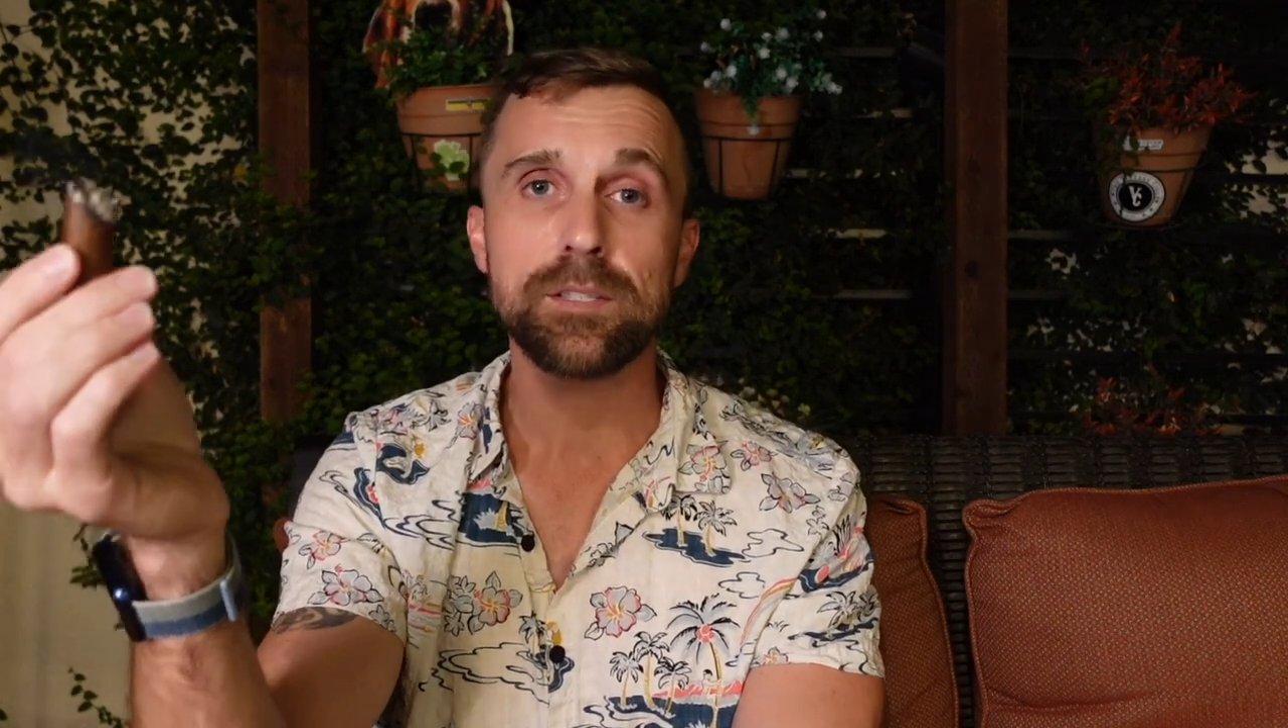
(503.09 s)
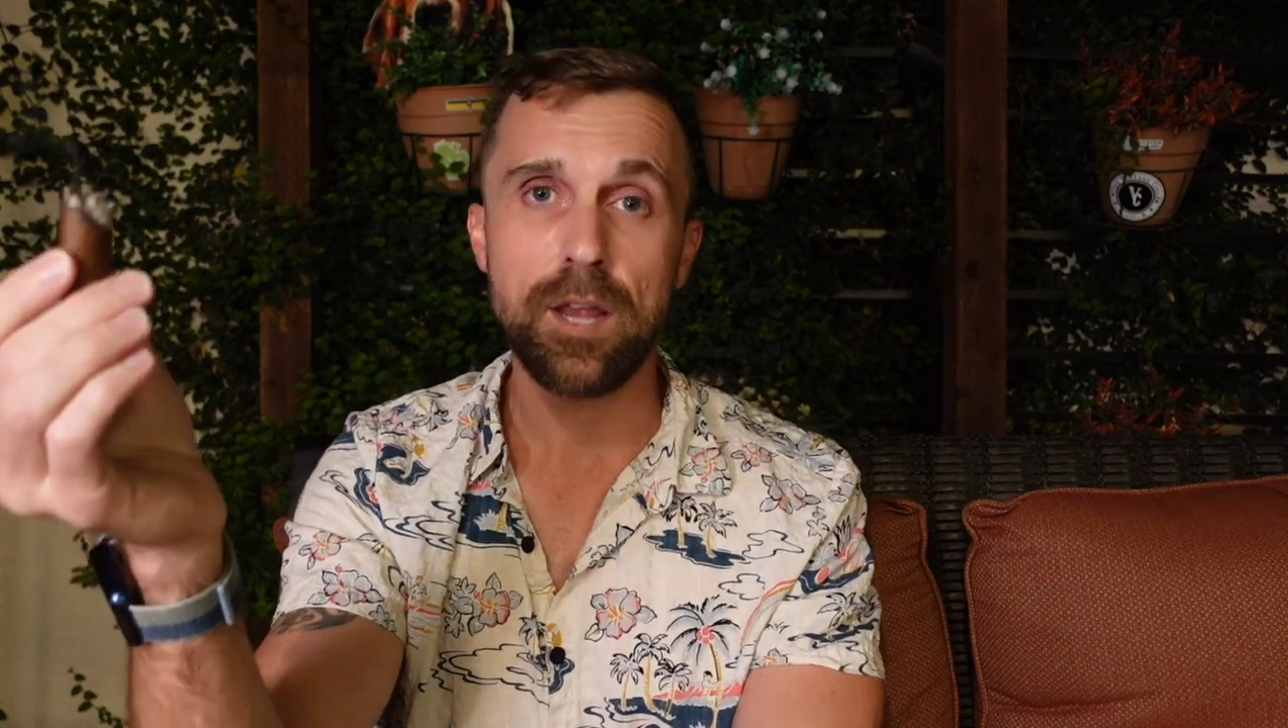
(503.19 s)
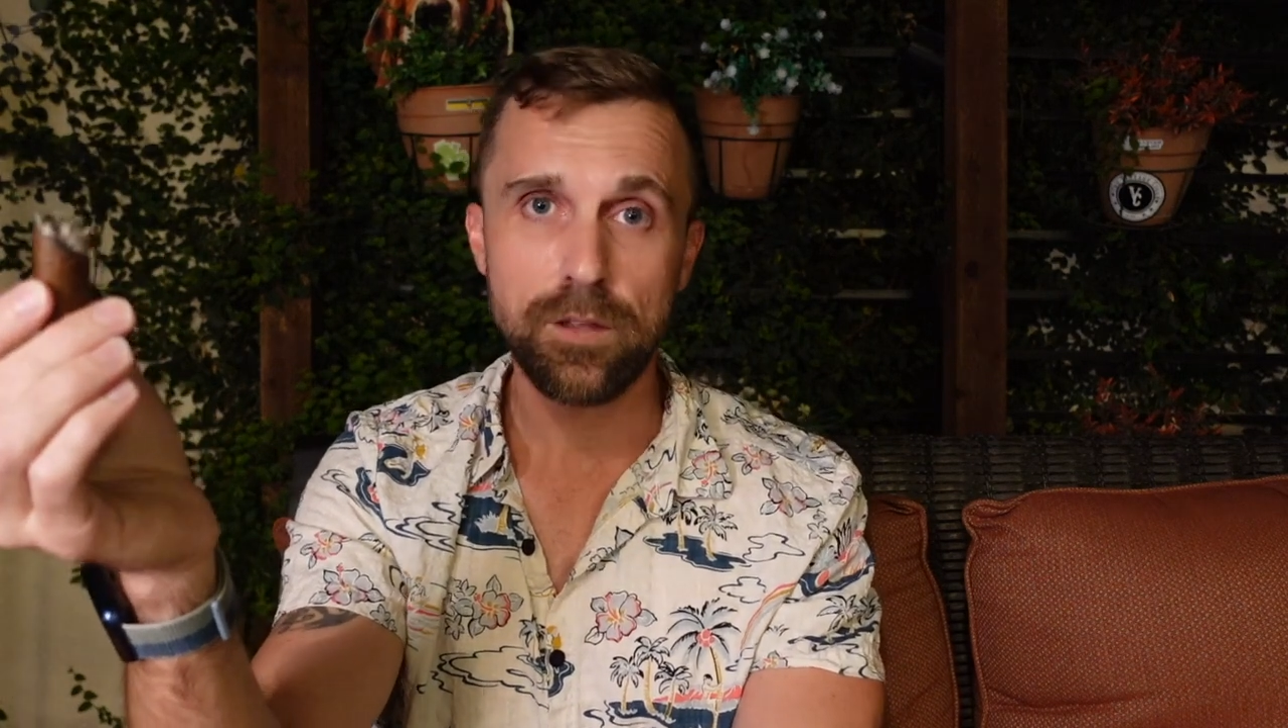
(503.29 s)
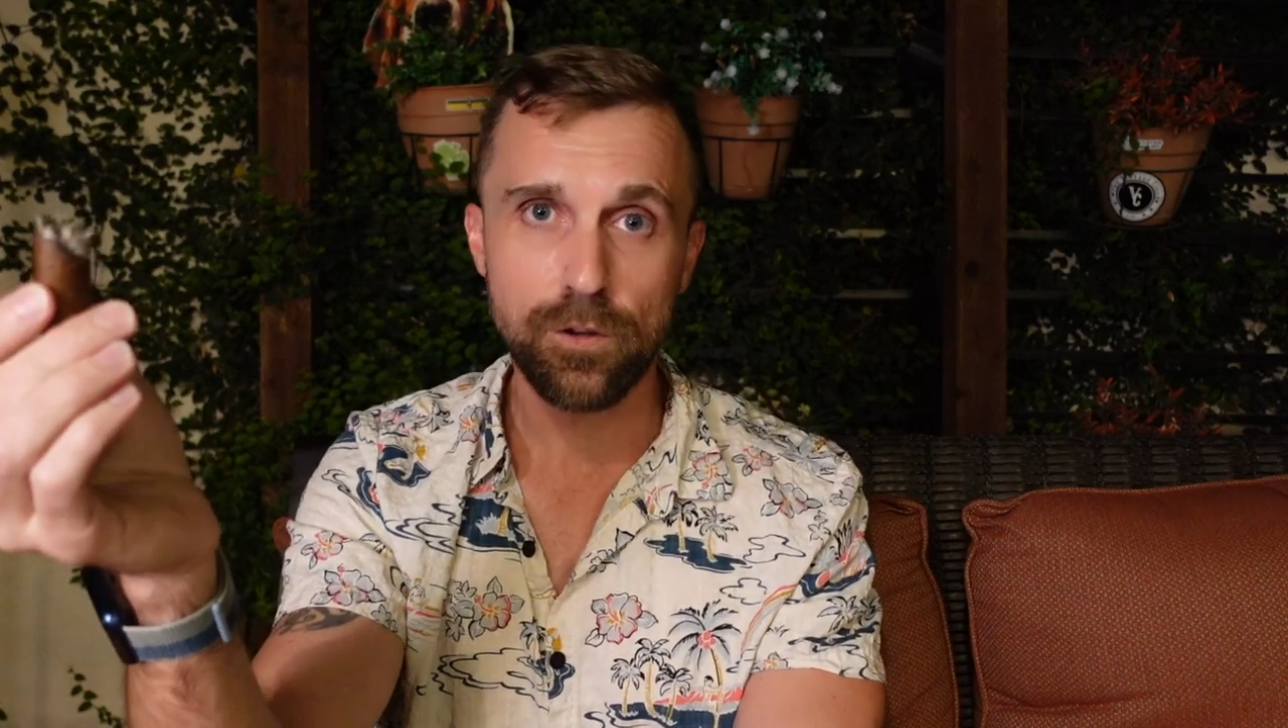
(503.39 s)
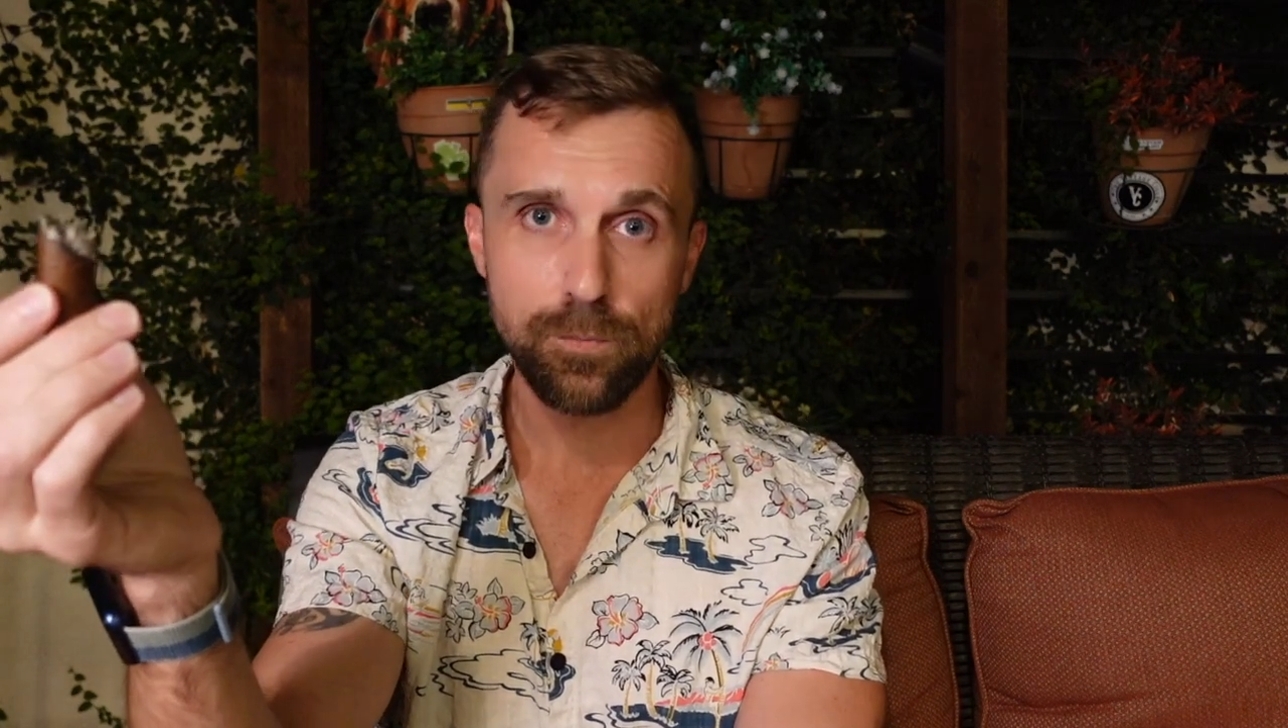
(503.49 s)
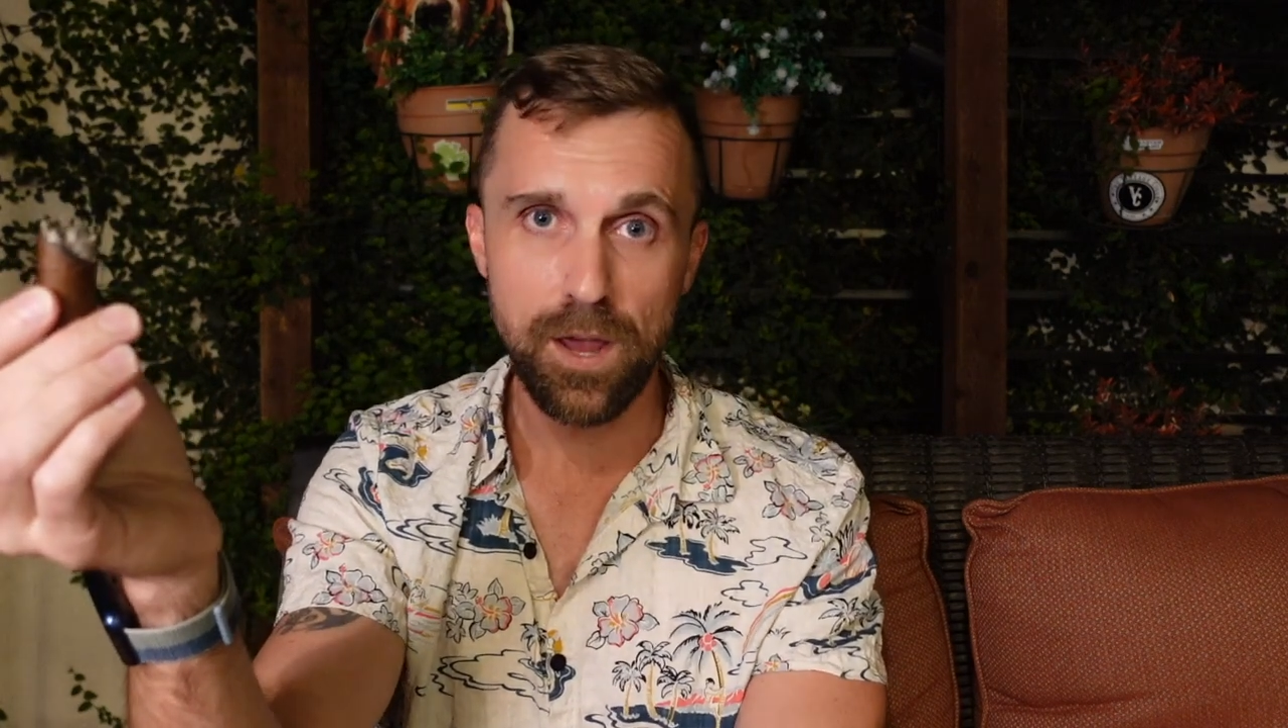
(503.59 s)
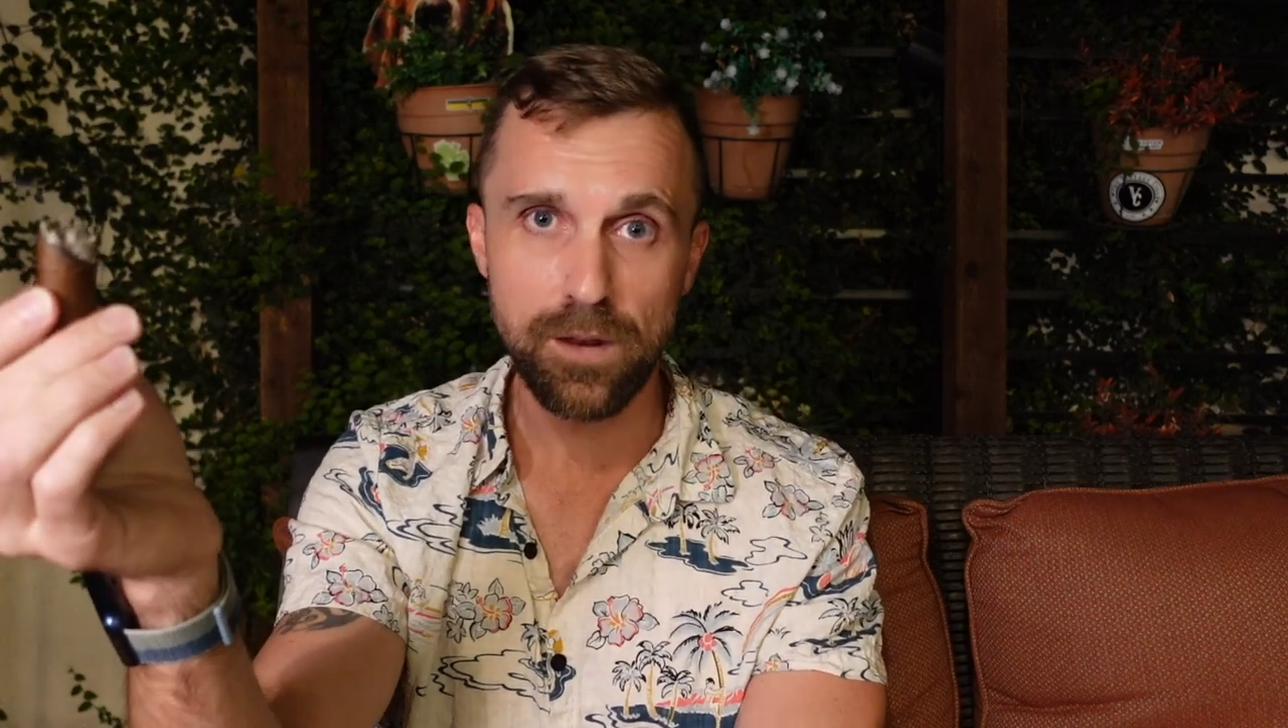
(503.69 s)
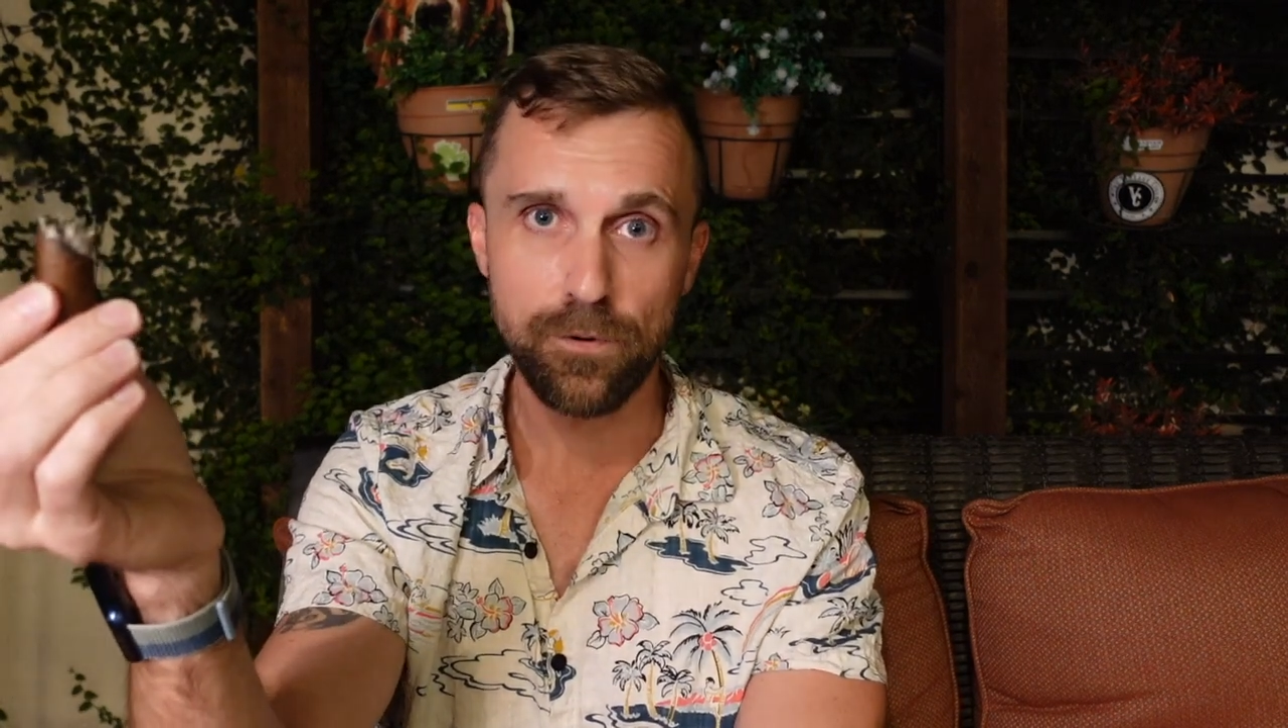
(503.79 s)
tailor-made